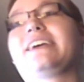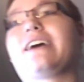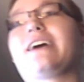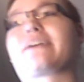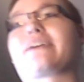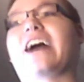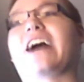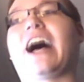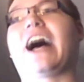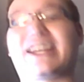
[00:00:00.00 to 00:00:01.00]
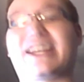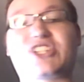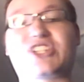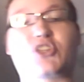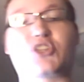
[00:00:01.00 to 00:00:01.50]
a very high,
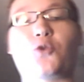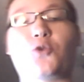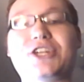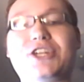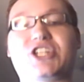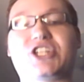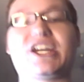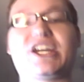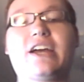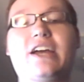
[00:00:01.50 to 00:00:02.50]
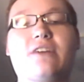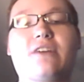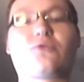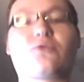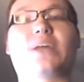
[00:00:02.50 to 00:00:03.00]
screechy
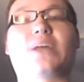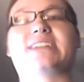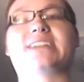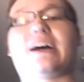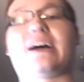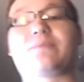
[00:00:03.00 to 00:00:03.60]
voice, um,